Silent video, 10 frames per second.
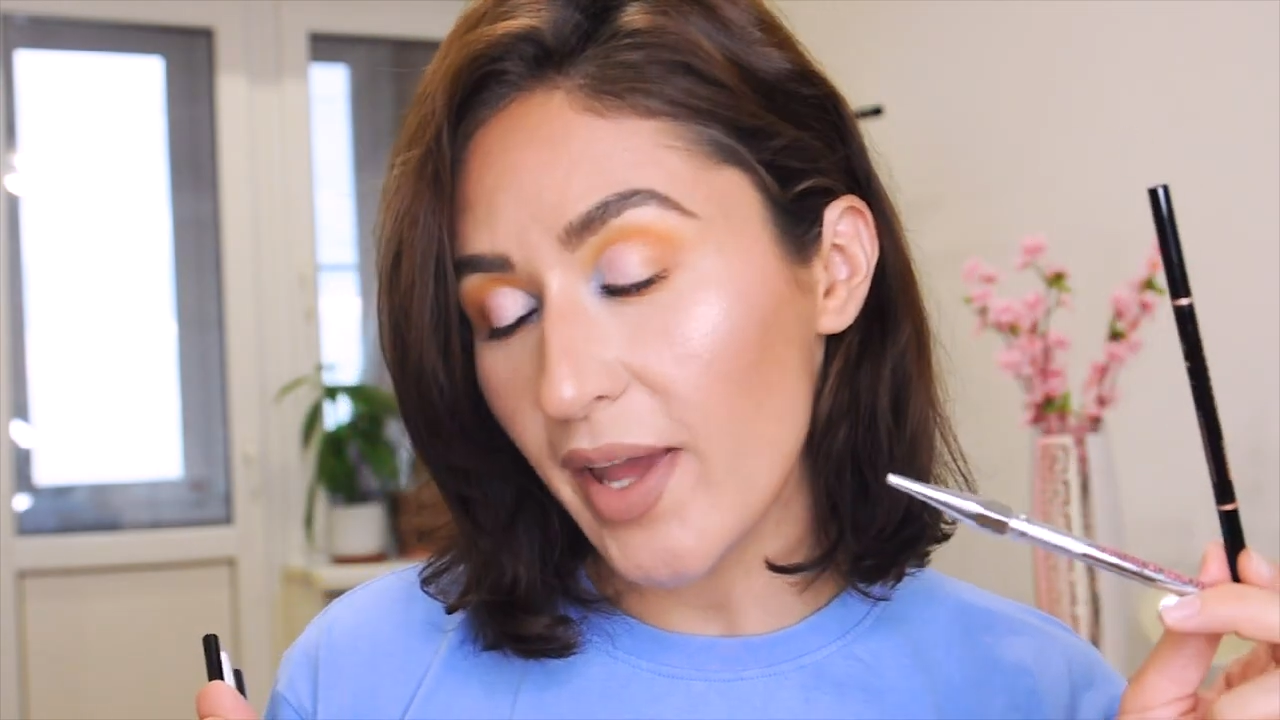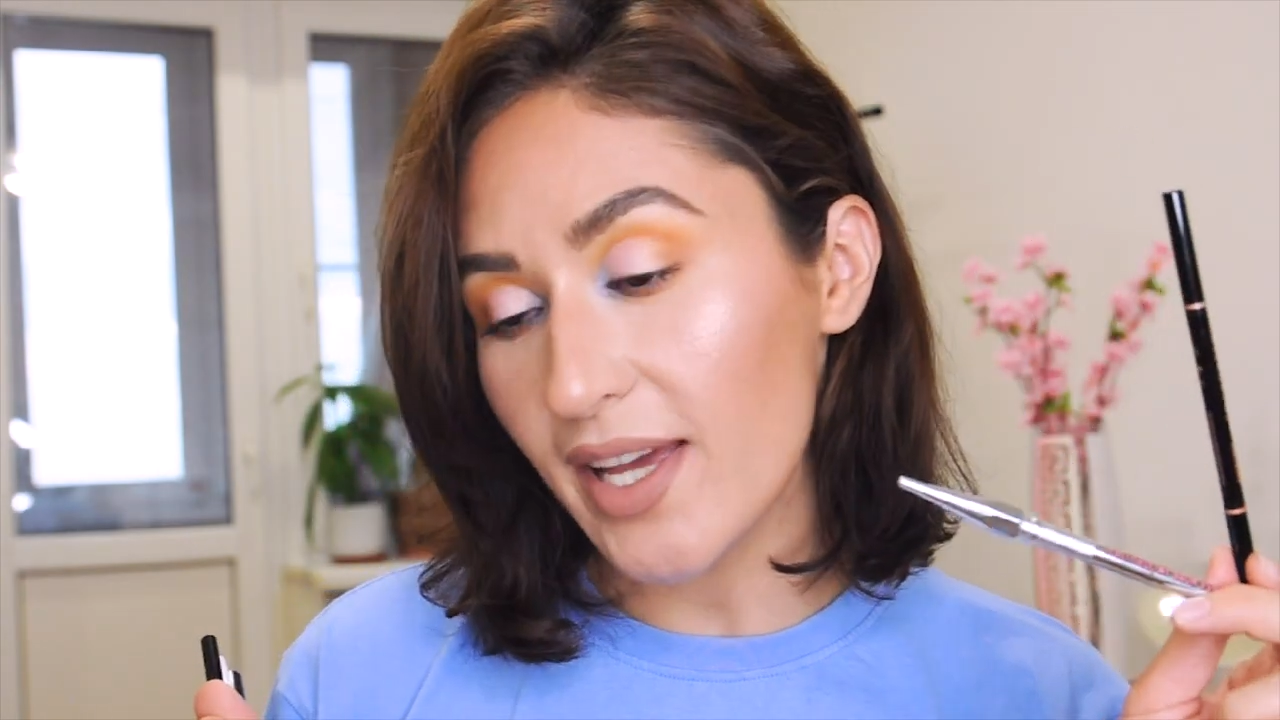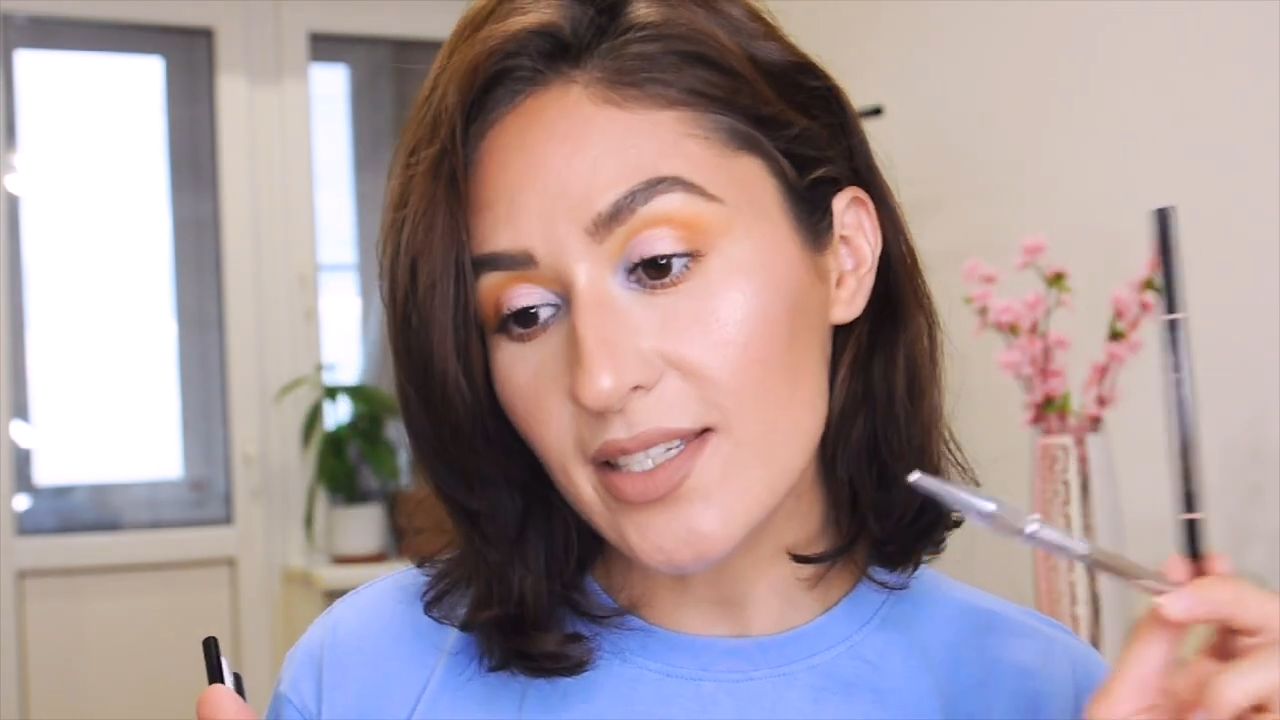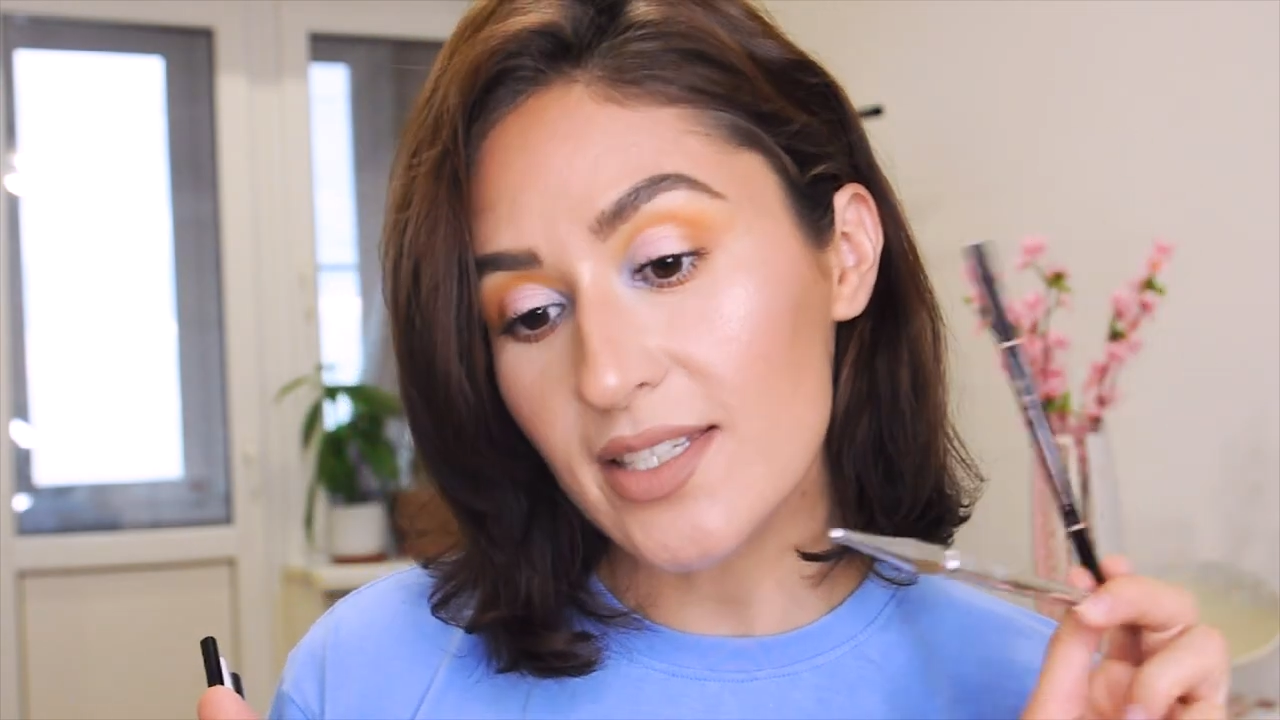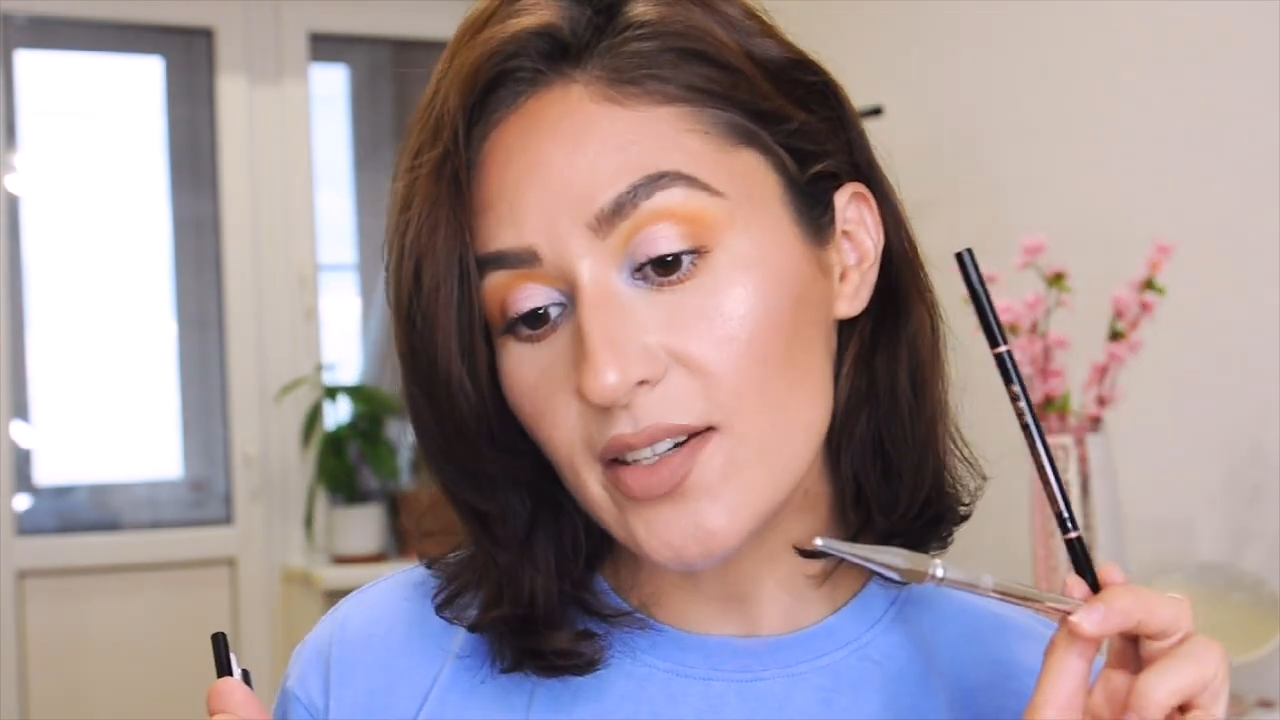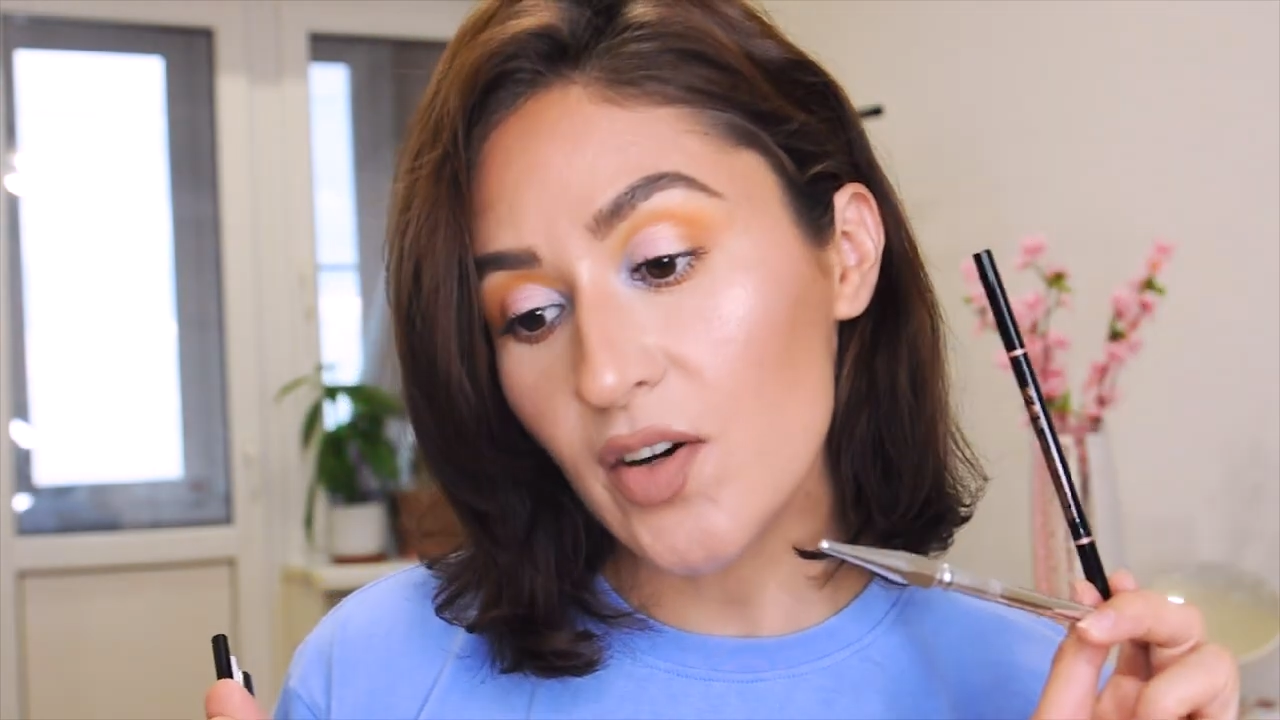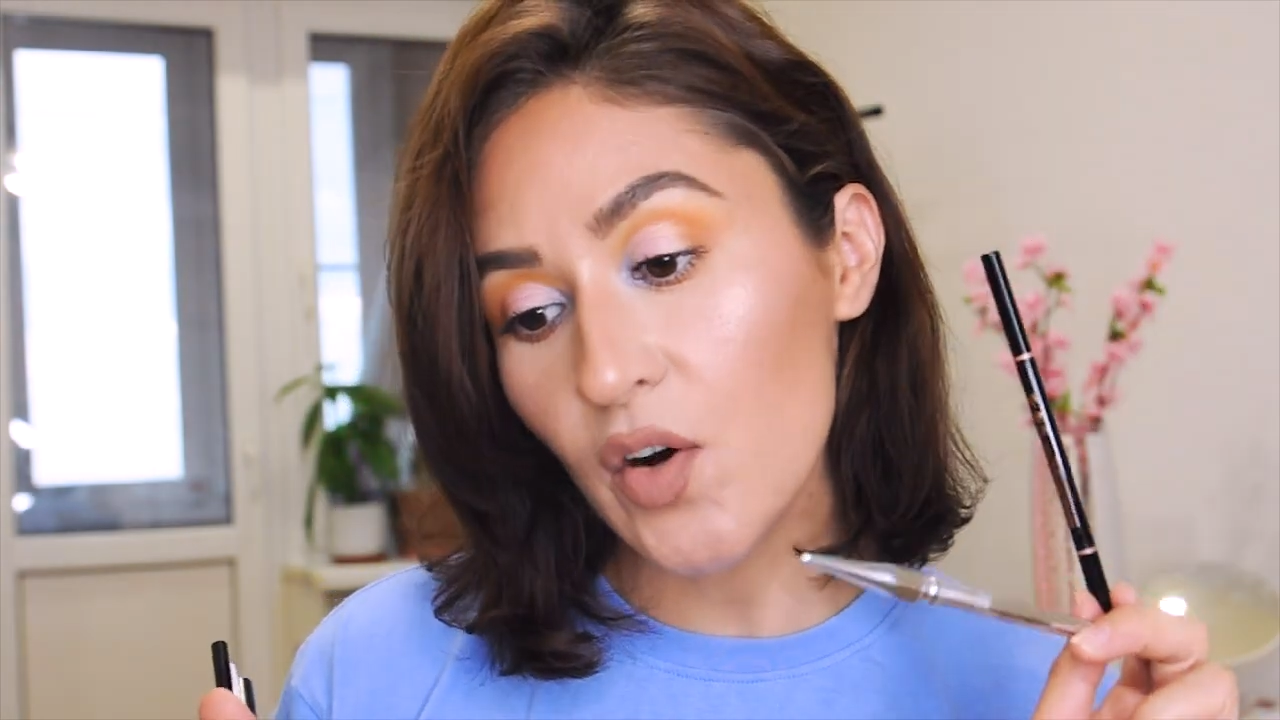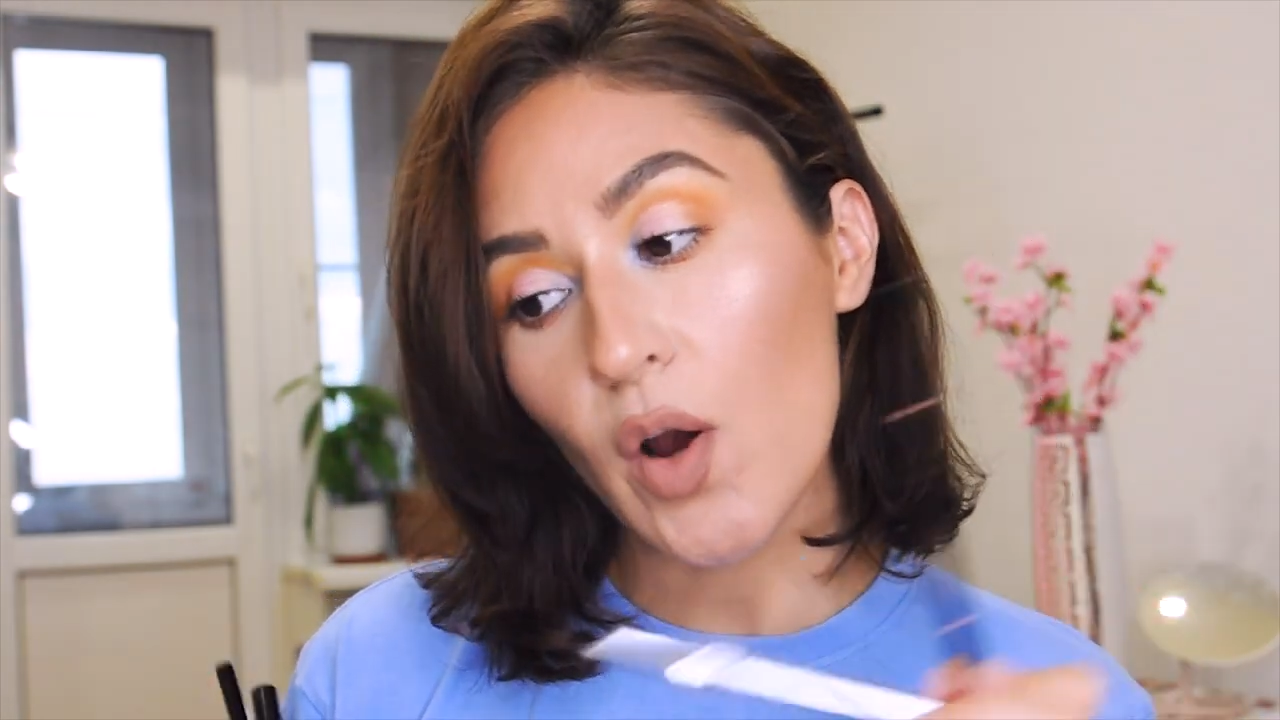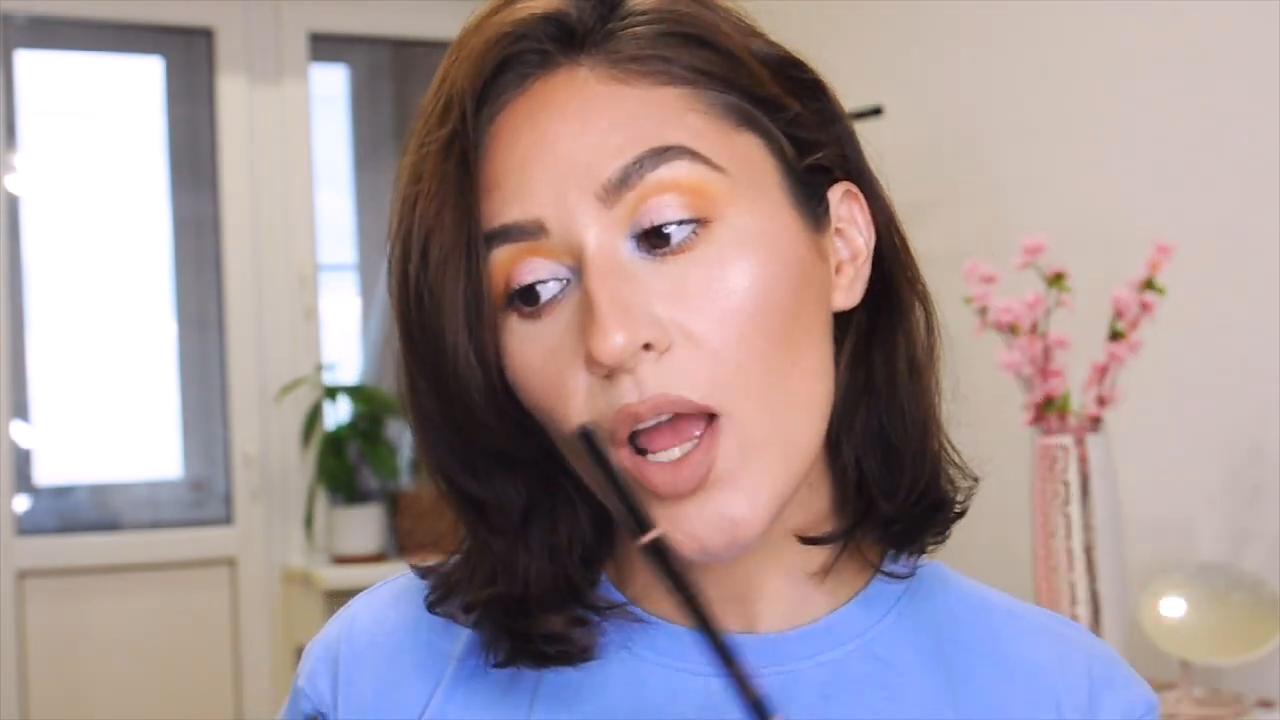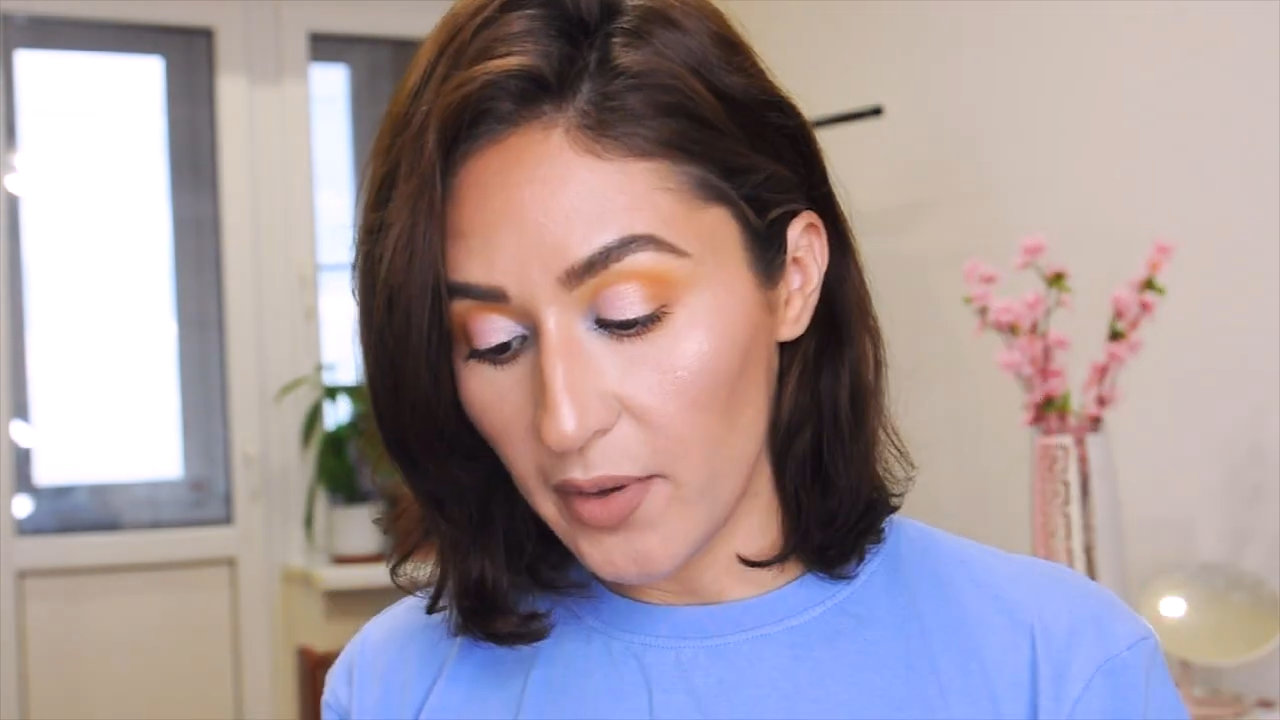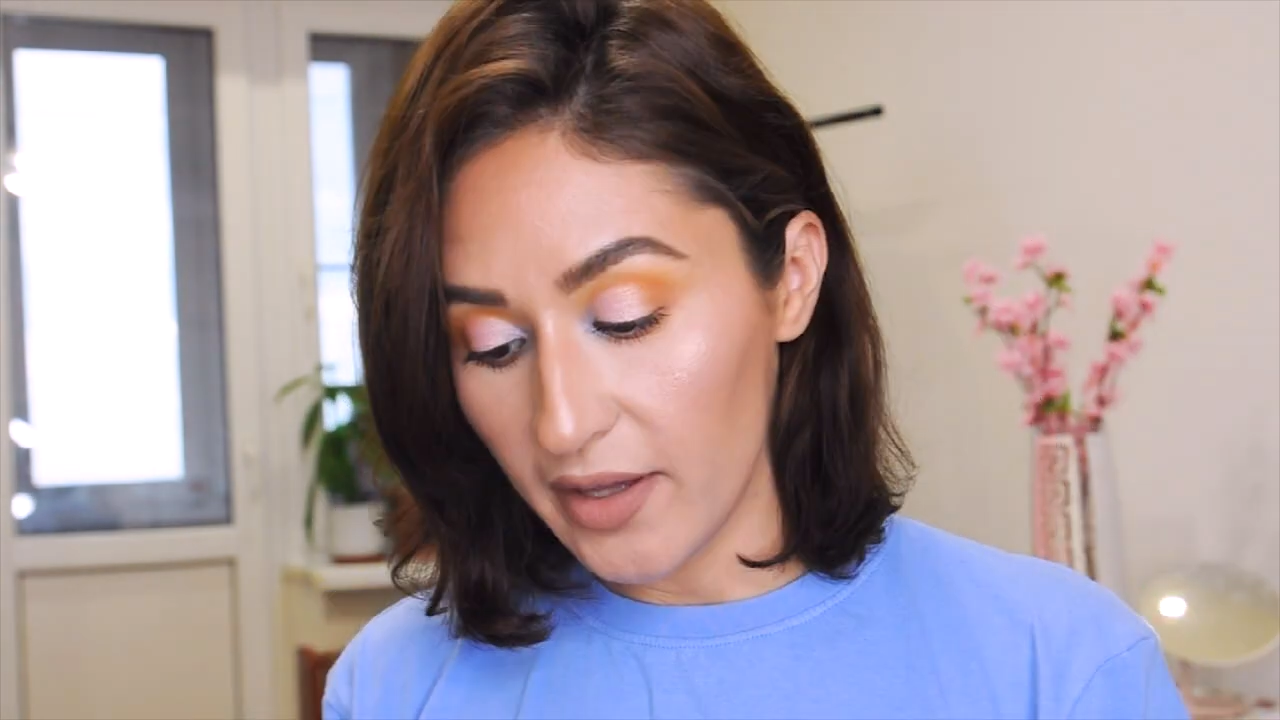pencil.